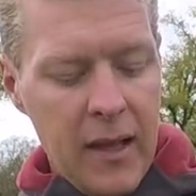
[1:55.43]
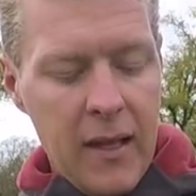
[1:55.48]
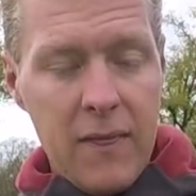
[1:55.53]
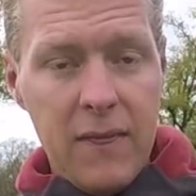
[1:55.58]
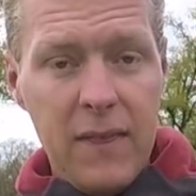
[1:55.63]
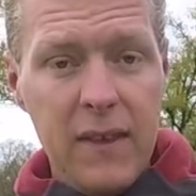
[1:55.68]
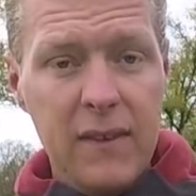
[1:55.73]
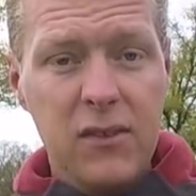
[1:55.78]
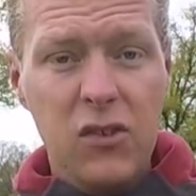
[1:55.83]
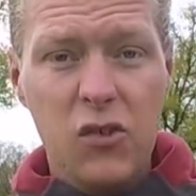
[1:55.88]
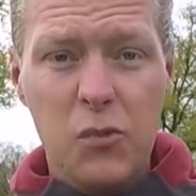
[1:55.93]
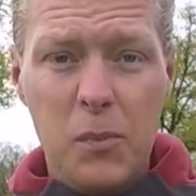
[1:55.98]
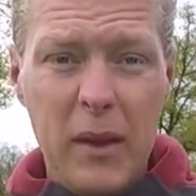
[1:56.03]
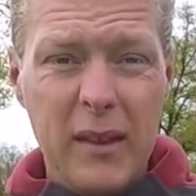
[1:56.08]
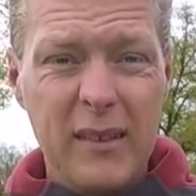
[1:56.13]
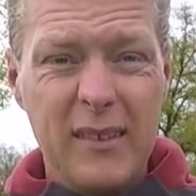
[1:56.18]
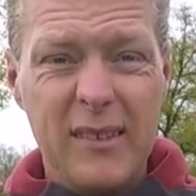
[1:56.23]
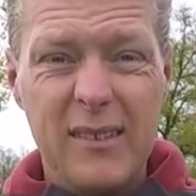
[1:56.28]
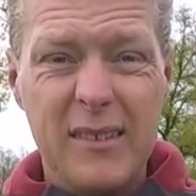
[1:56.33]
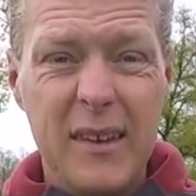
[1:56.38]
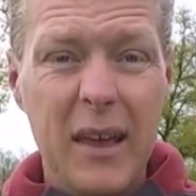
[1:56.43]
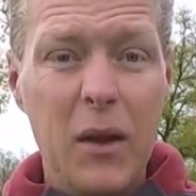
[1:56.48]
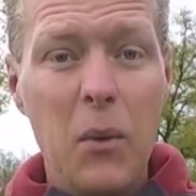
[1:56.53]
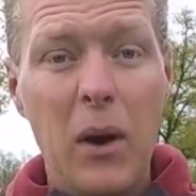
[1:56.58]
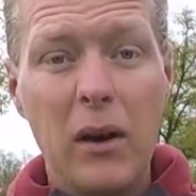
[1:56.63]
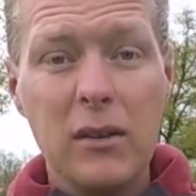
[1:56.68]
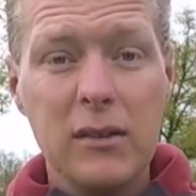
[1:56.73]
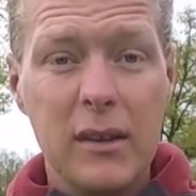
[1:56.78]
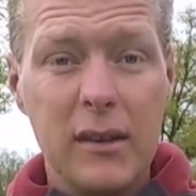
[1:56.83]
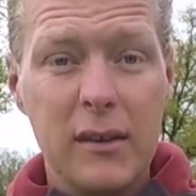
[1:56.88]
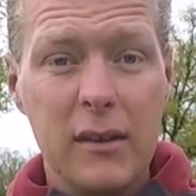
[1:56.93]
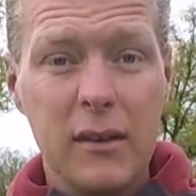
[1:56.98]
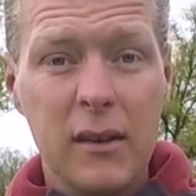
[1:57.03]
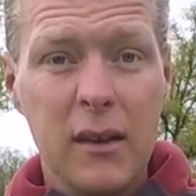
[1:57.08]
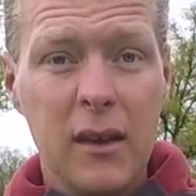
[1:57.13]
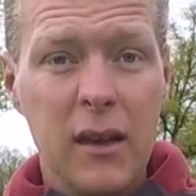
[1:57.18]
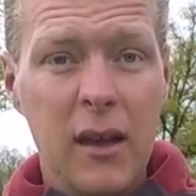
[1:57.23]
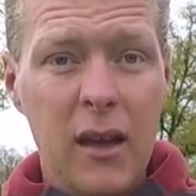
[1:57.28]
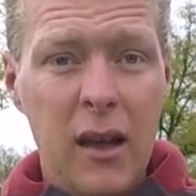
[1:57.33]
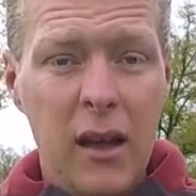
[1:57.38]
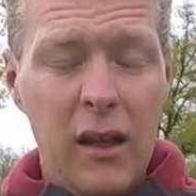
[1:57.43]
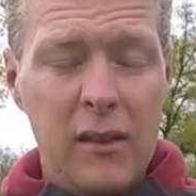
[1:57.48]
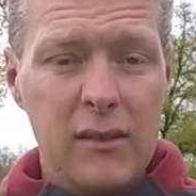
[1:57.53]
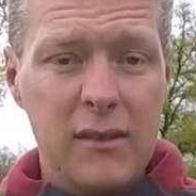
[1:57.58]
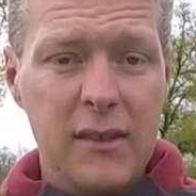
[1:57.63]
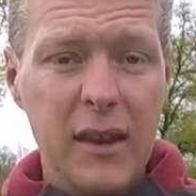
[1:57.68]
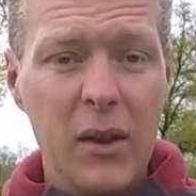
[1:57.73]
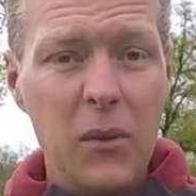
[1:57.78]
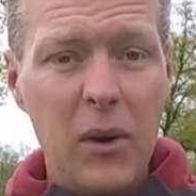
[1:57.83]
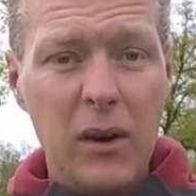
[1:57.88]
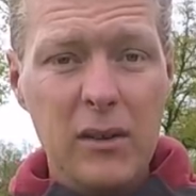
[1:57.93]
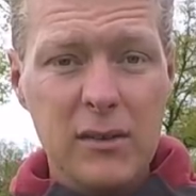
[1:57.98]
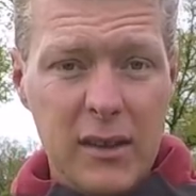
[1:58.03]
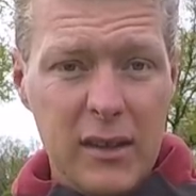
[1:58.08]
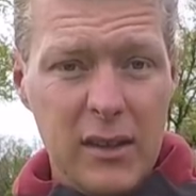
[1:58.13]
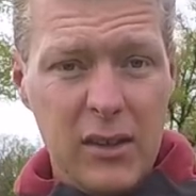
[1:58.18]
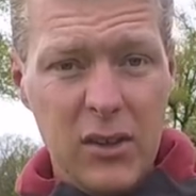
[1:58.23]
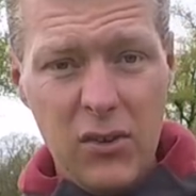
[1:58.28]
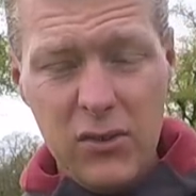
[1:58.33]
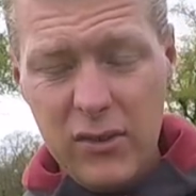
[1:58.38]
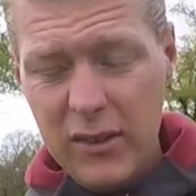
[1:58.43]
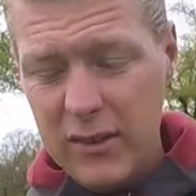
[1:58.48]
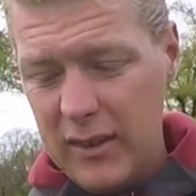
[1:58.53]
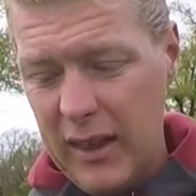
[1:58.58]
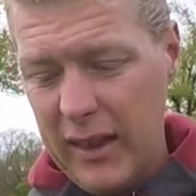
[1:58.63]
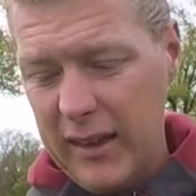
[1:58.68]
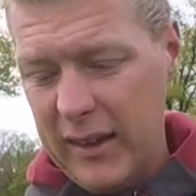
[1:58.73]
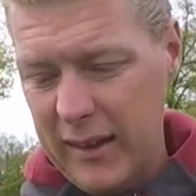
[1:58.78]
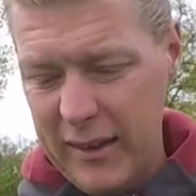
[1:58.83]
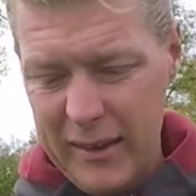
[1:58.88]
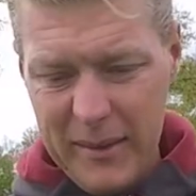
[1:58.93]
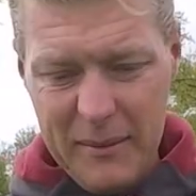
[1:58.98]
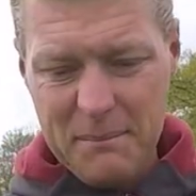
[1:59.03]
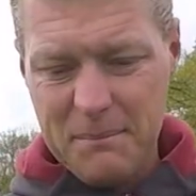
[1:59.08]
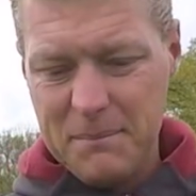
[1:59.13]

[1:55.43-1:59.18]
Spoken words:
This has been stick welded, and stick welding uses like a